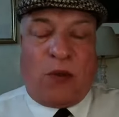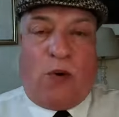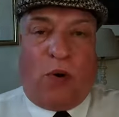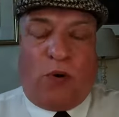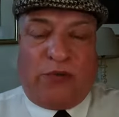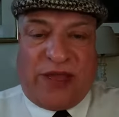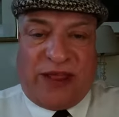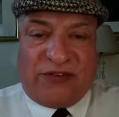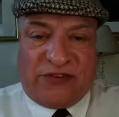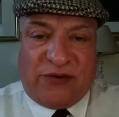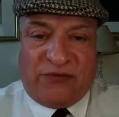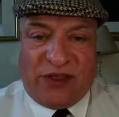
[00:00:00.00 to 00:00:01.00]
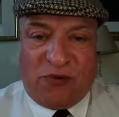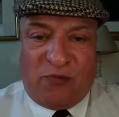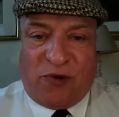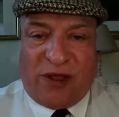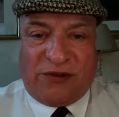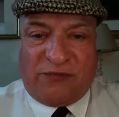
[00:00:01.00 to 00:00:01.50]
All that sort of
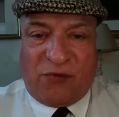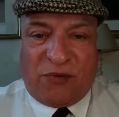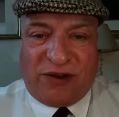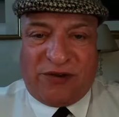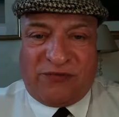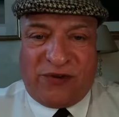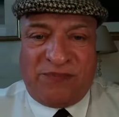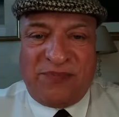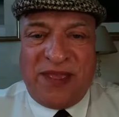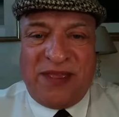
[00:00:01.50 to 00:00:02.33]
thing. Wonderful, wonderful.